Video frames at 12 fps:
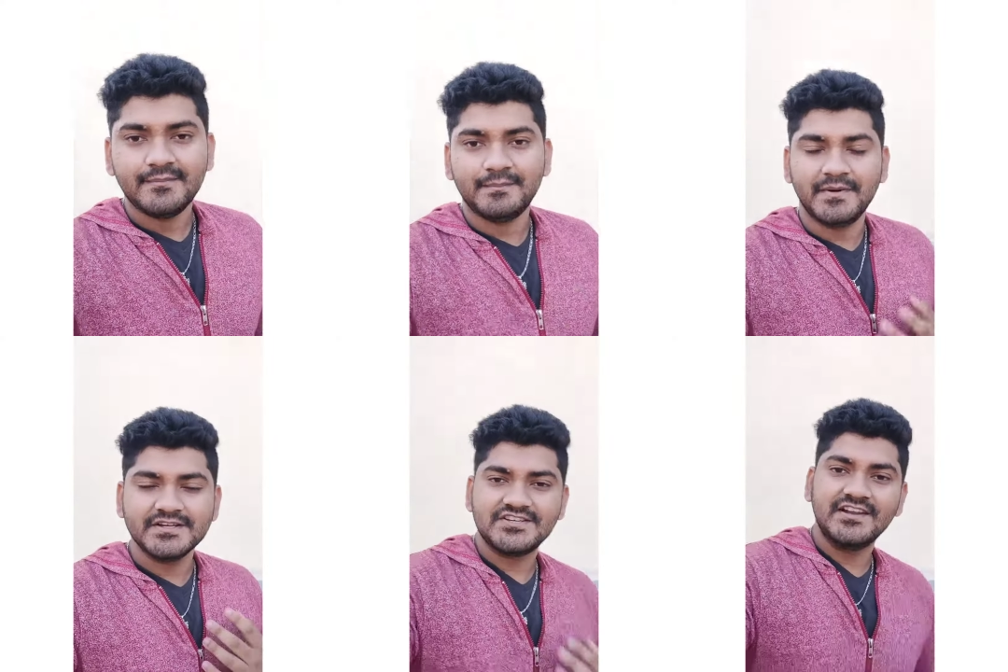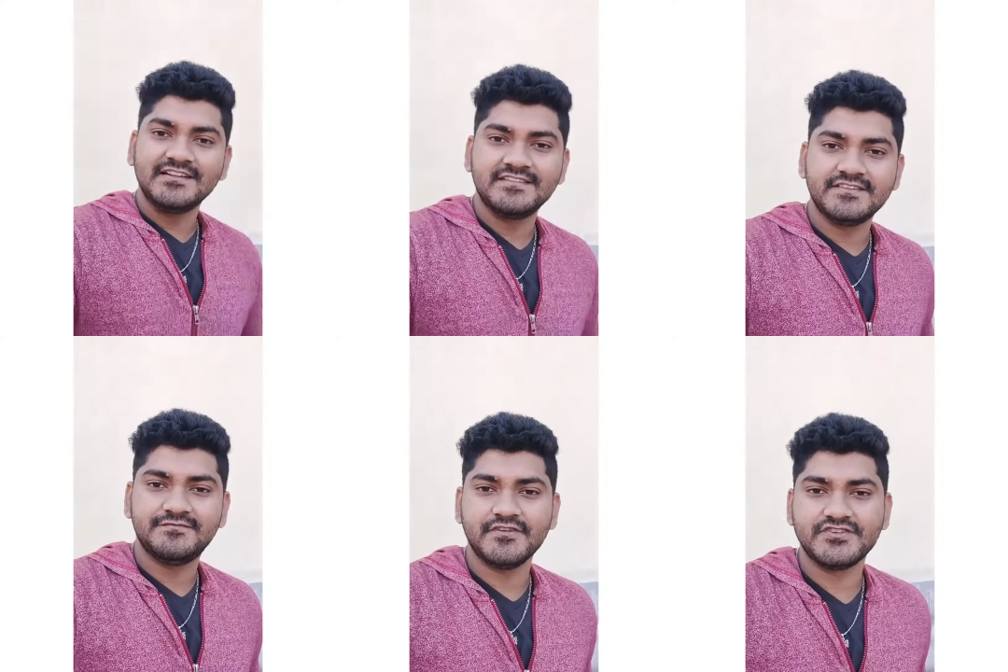Much like
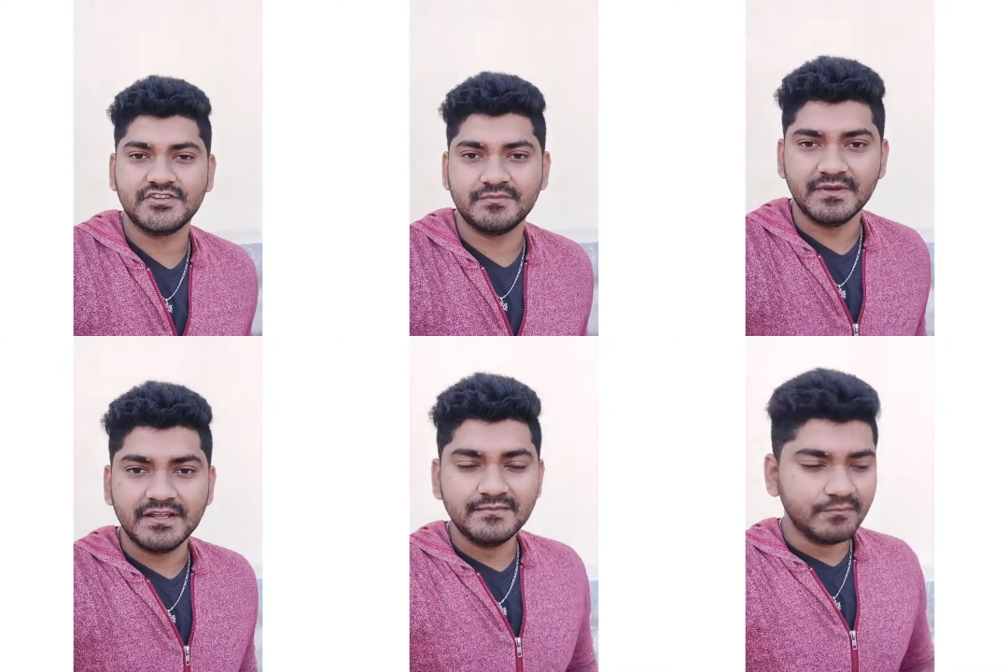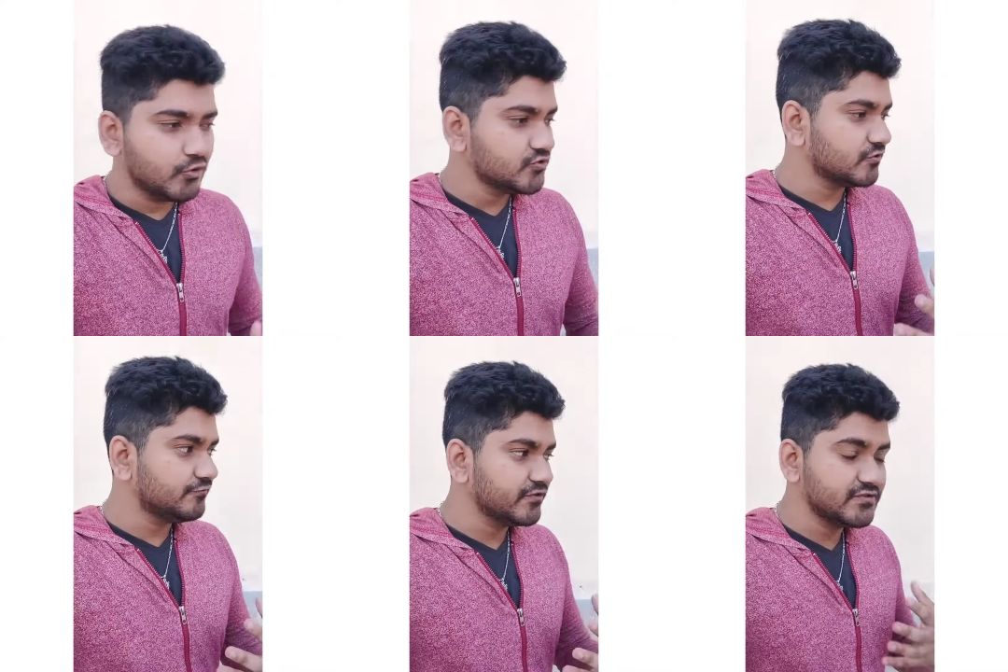this fisherman,
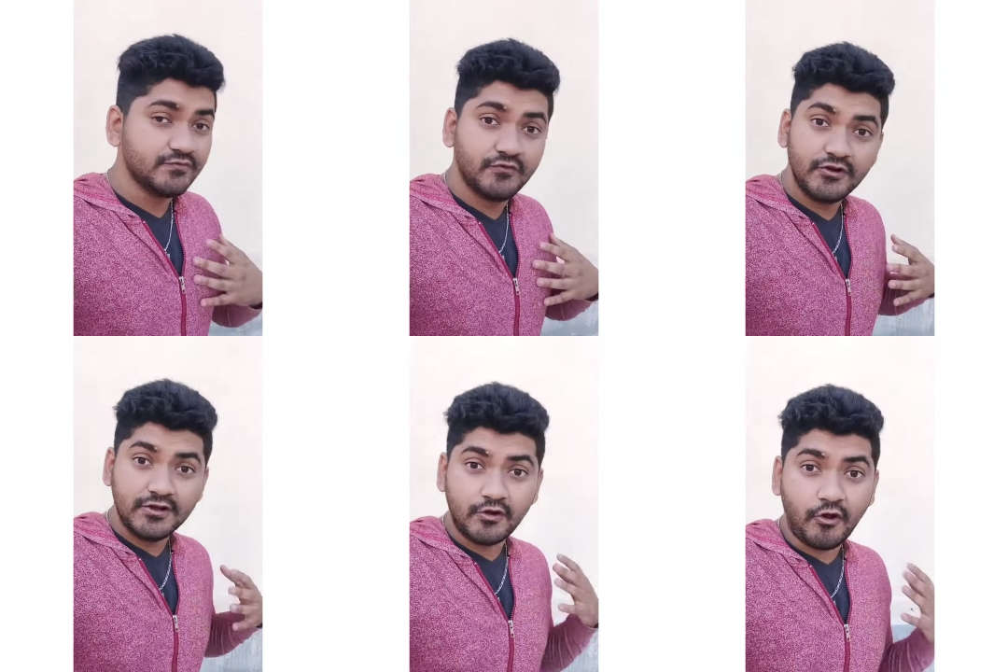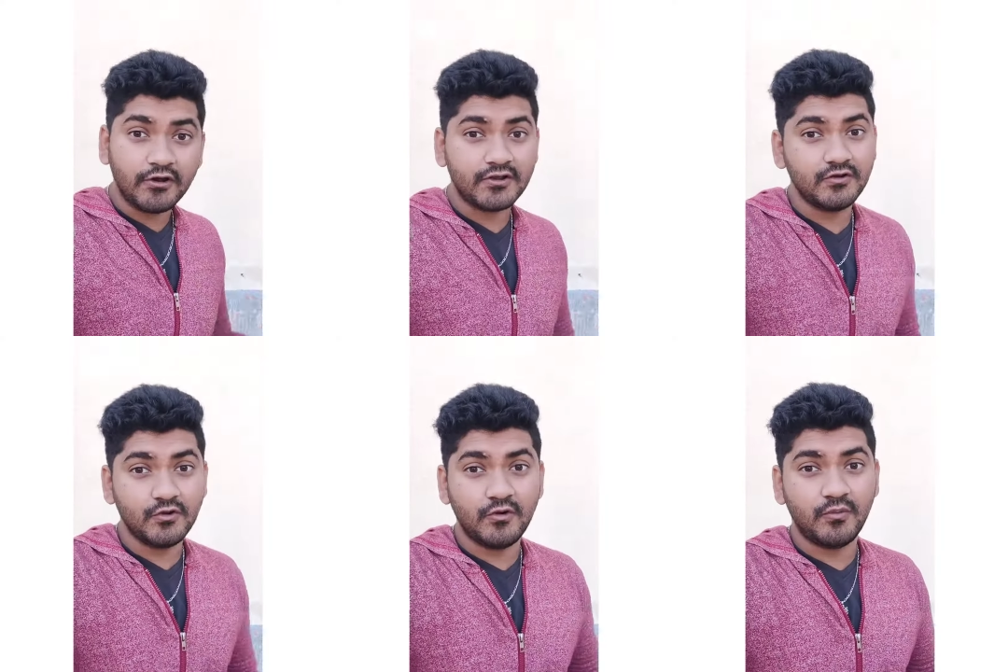most of us will
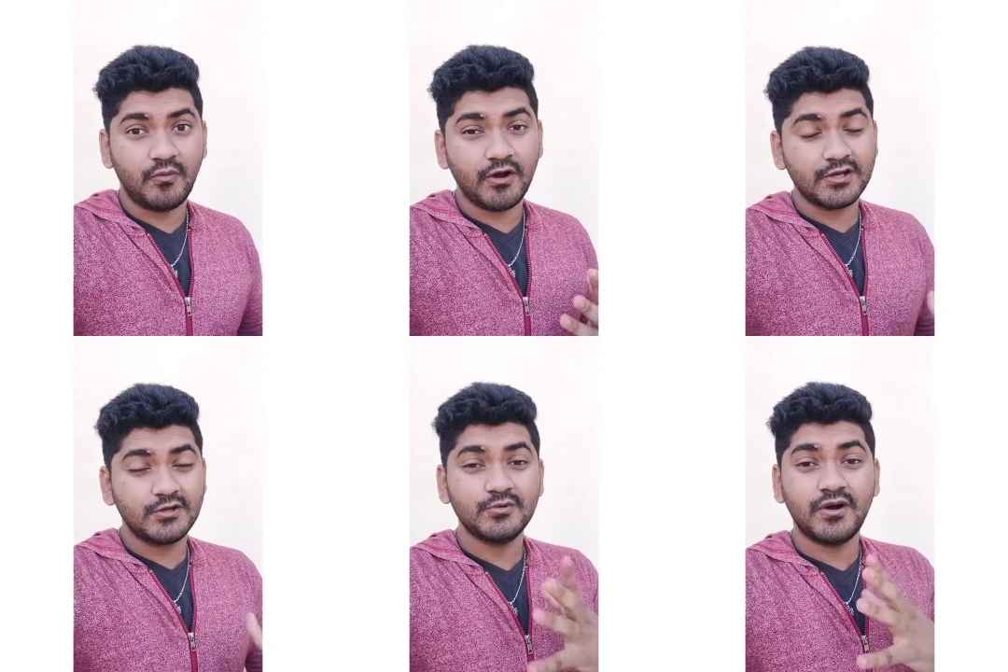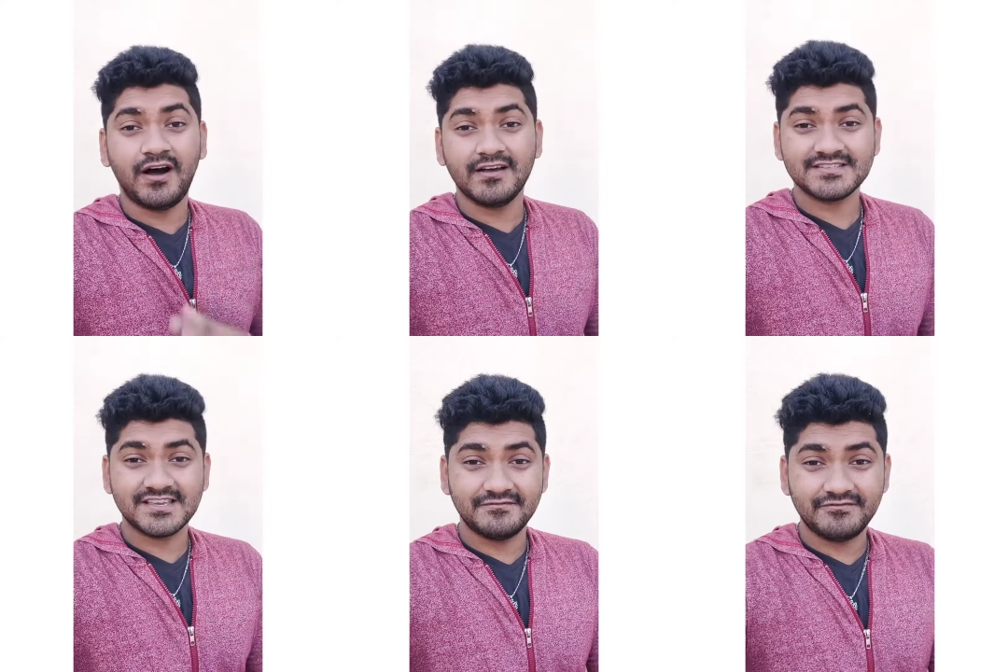not know what to
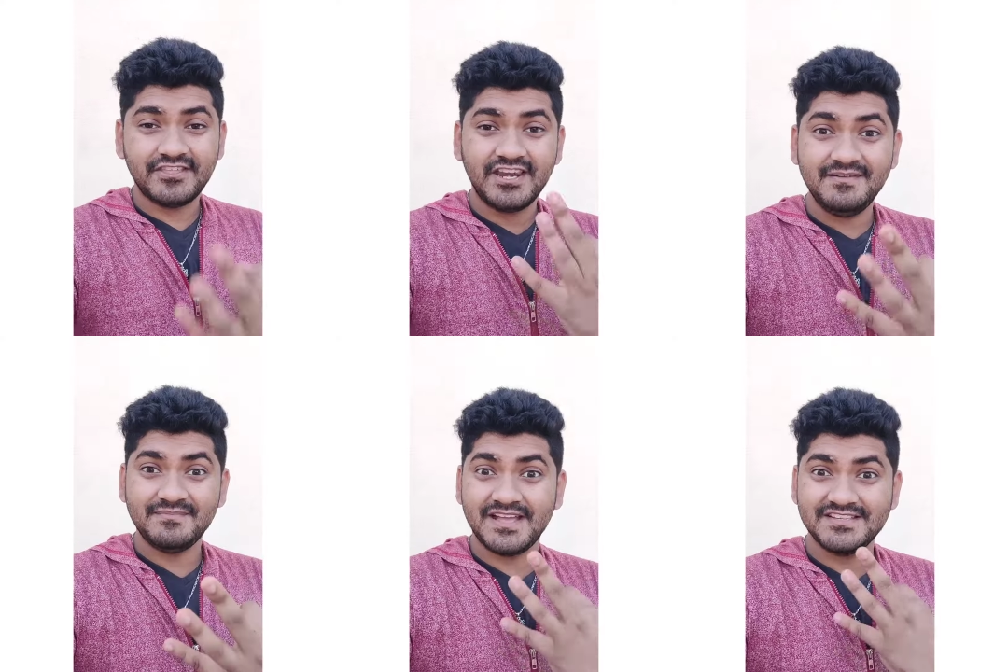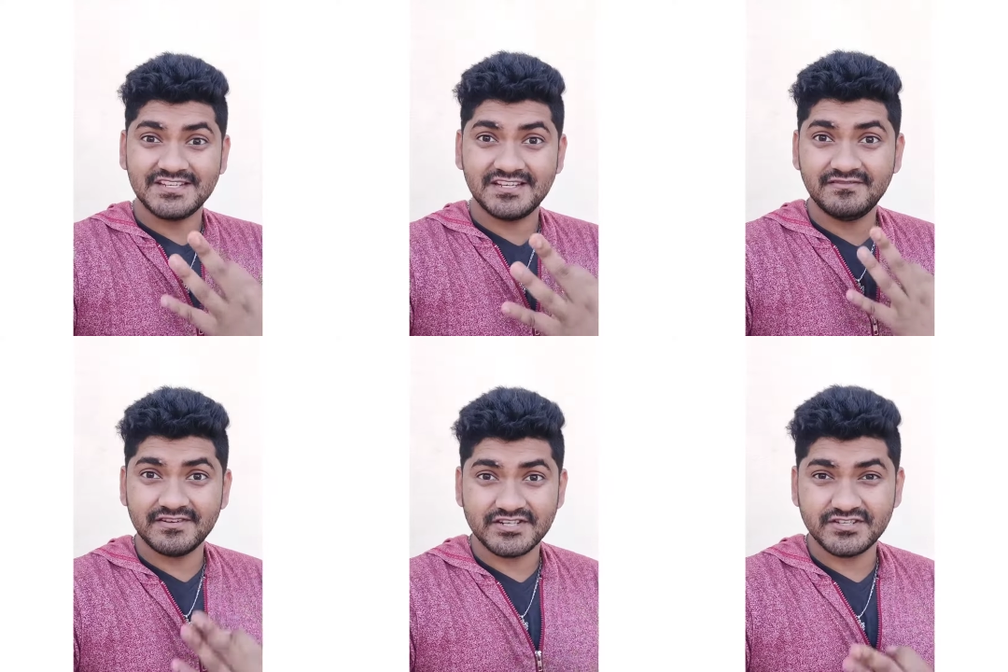ask if 3
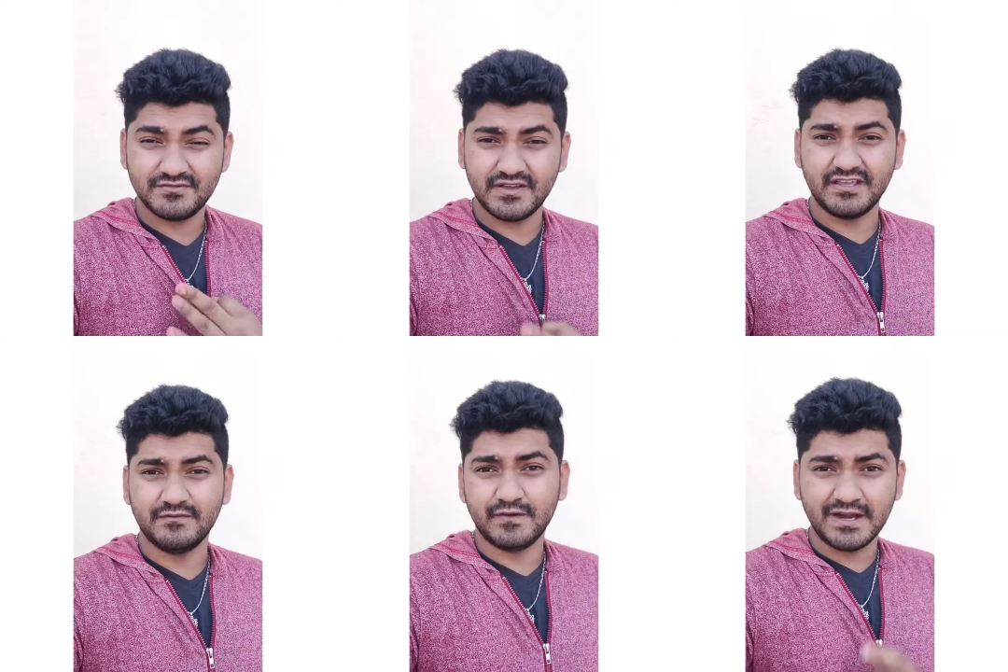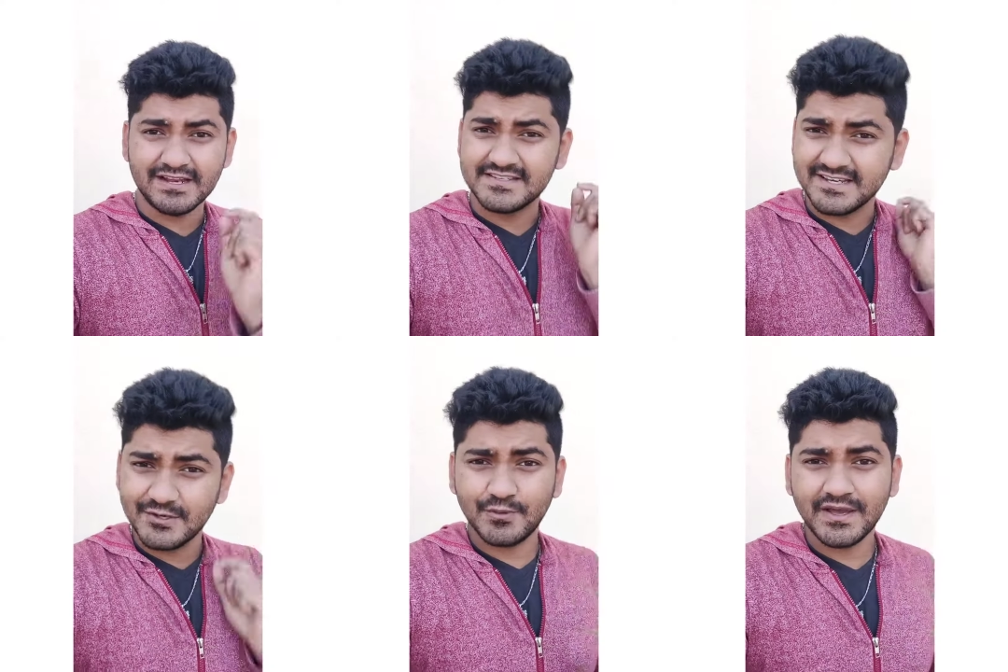magical wishes were given. I'll
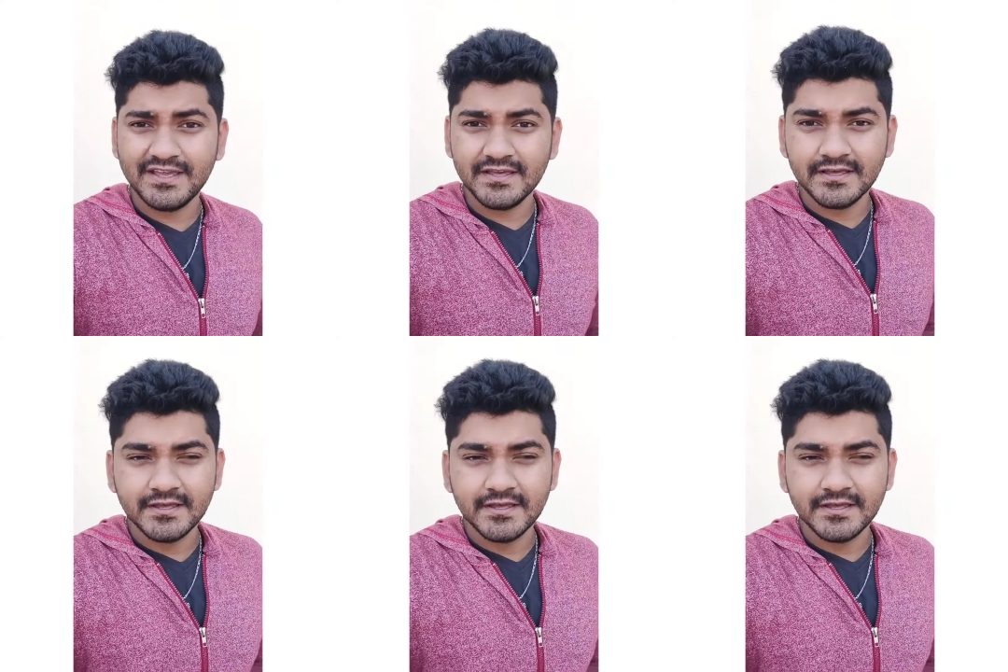tell you why.